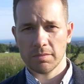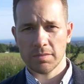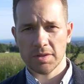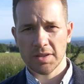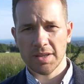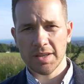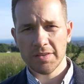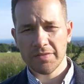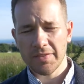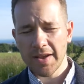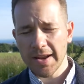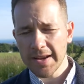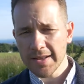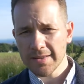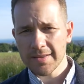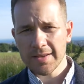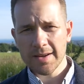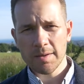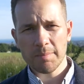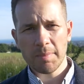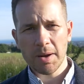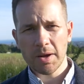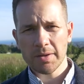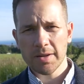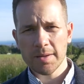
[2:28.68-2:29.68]
If anything
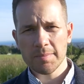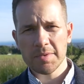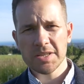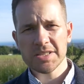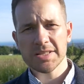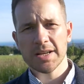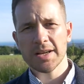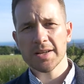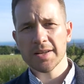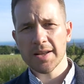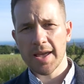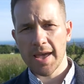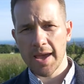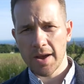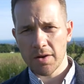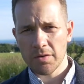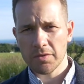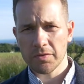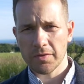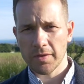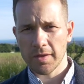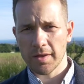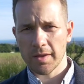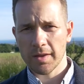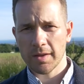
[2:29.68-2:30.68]
about them is
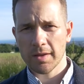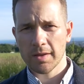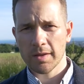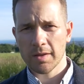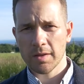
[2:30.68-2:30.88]
unhealthy,